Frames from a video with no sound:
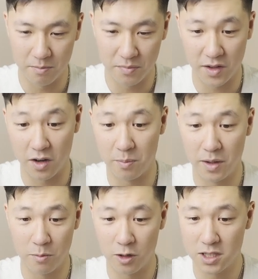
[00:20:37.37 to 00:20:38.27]
they're a
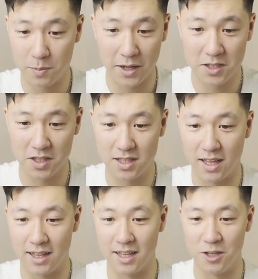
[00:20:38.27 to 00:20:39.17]
bit more spacious
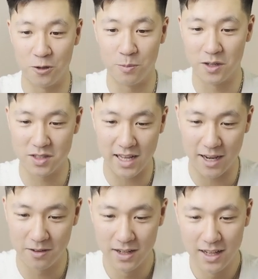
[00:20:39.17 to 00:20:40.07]
than the new builds now.